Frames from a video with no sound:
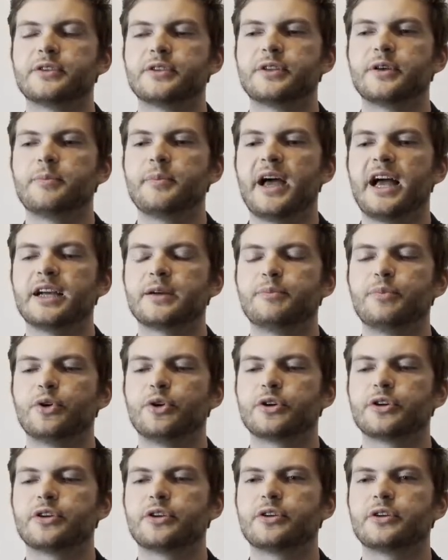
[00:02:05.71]
the
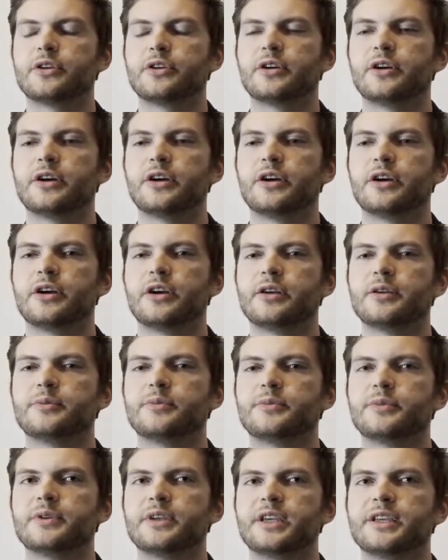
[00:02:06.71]
MacBook,
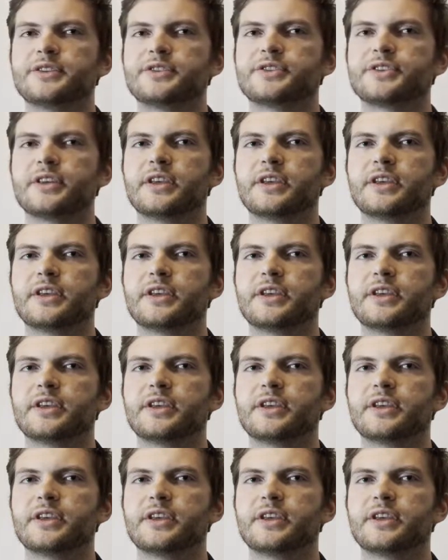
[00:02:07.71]
it